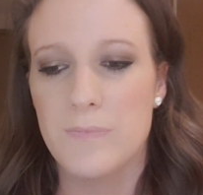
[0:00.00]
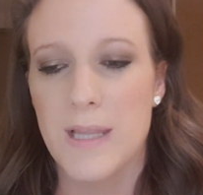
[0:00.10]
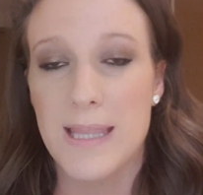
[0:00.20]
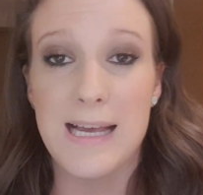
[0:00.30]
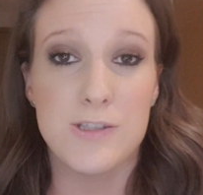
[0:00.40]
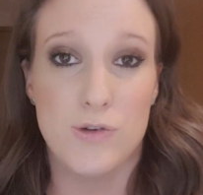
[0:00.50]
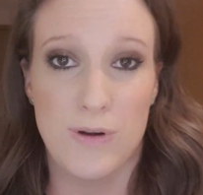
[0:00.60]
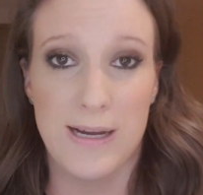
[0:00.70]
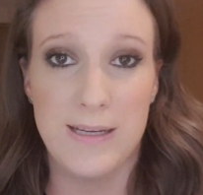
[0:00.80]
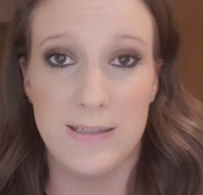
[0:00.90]
that's
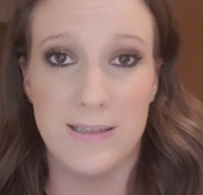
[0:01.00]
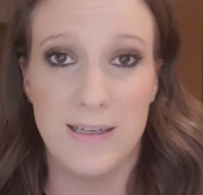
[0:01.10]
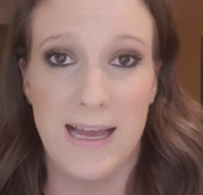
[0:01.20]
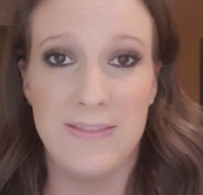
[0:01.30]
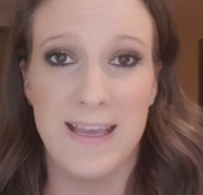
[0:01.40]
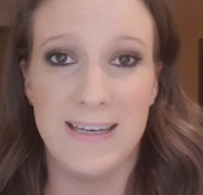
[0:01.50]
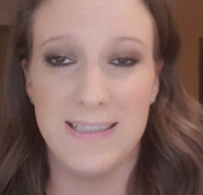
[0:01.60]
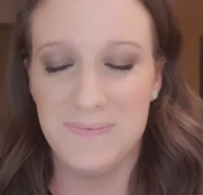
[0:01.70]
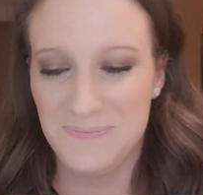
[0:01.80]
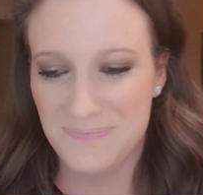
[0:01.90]
great. And
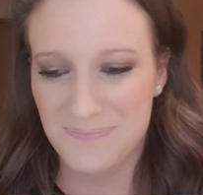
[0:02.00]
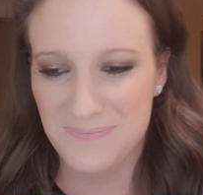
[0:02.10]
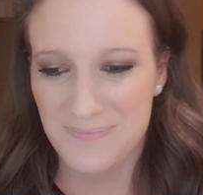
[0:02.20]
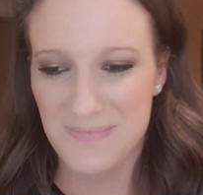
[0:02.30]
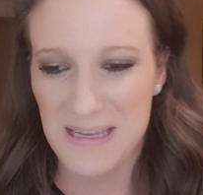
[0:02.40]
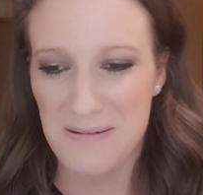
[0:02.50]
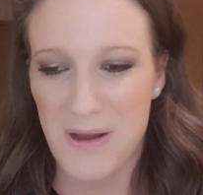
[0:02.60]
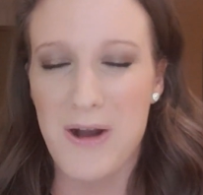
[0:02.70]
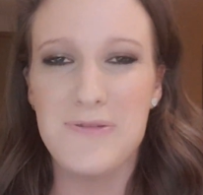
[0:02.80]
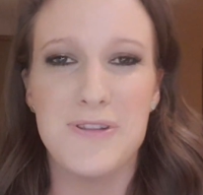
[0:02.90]
then
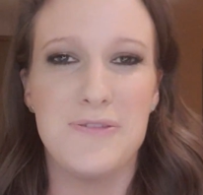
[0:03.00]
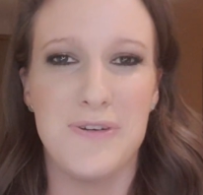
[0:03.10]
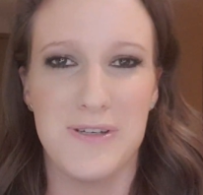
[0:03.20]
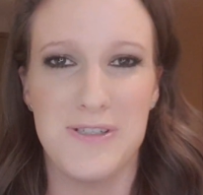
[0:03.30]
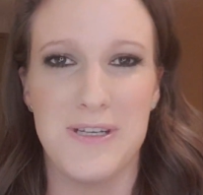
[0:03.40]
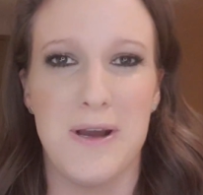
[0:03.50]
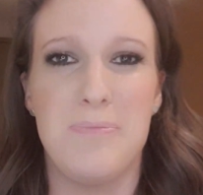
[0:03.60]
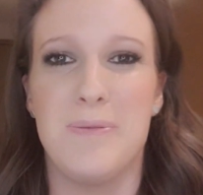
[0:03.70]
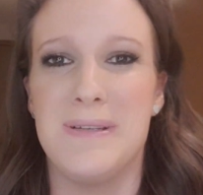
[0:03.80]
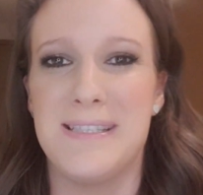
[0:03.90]
after the first year, I
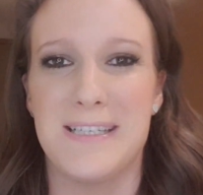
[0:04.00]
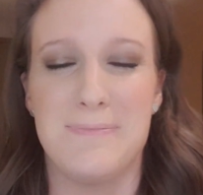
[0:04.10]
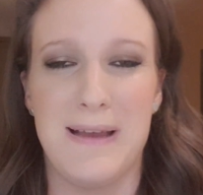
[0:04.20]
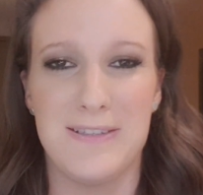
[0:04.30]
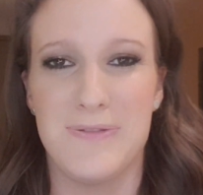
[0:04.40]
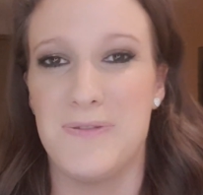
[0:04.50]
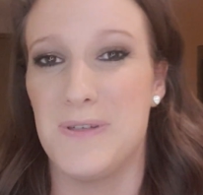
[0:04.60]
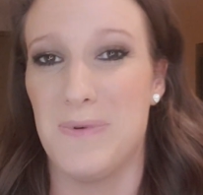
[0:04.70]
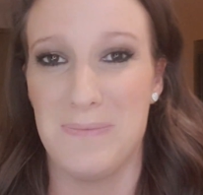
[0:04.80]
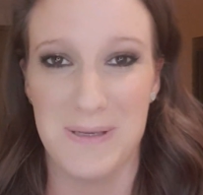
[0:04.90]
promise
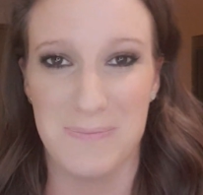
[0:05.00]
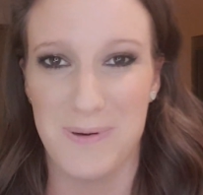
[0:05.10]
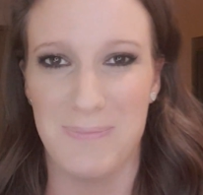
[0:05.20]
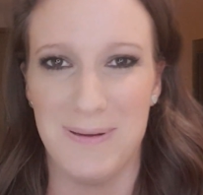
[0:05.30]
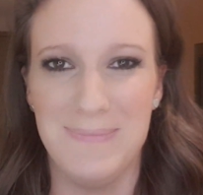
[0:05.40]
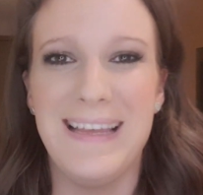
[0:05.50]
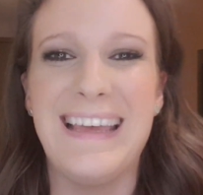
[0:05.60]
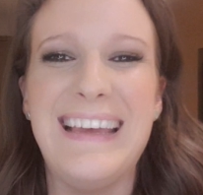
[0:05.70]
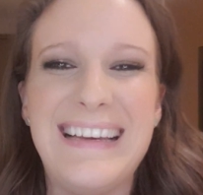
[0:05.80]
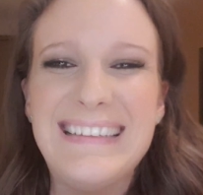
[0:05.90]
£6.50 won't be a problem.
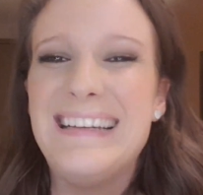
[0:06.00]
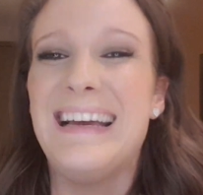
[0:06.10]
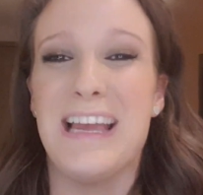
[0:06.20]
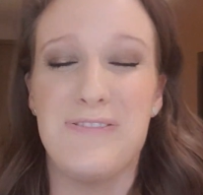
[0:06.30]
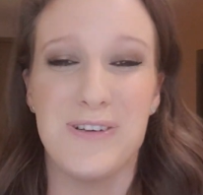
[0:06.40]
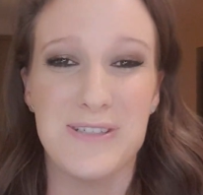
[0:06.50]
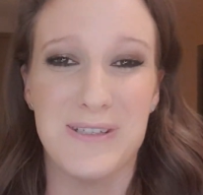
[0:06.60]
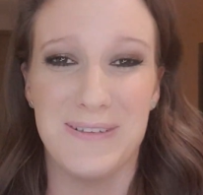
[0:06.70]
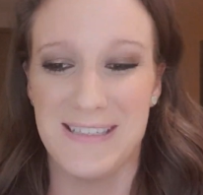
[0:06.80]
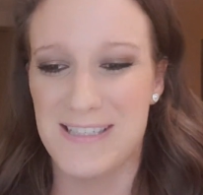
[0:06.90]
If you're
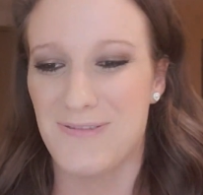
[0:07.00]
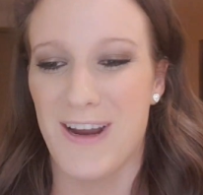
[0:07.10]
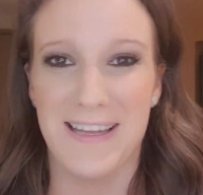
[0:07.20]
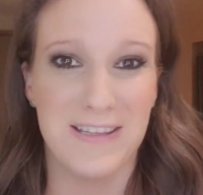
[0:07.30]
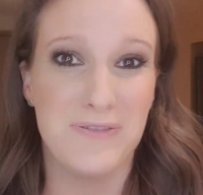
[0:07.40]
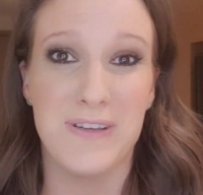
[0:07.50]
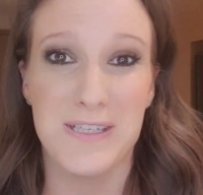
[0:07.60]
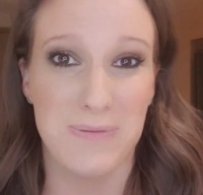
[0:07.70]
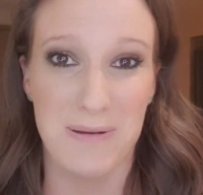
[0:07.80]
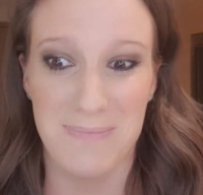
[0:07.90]
doing this right, the
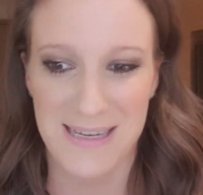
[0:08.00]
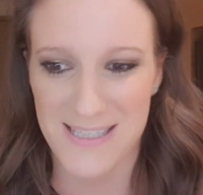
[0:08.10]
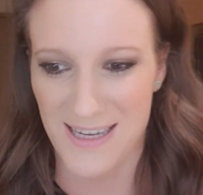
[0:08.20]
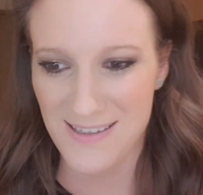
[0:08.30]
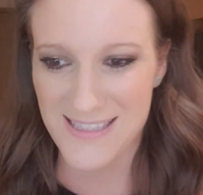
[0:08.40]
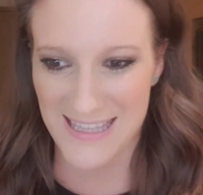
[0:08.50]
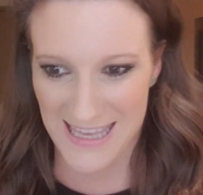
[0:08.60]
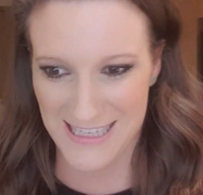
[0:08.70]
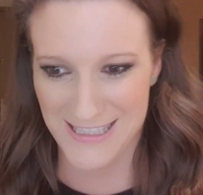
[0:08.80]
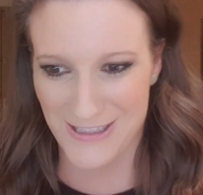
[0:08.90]
fees won't matter. So
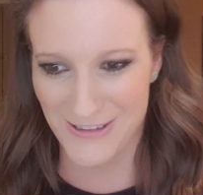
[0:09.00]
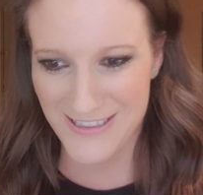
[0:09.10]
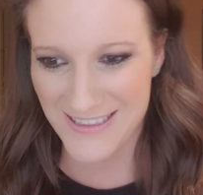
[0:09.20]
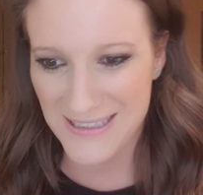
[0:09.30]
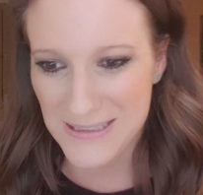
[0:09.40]
that's good.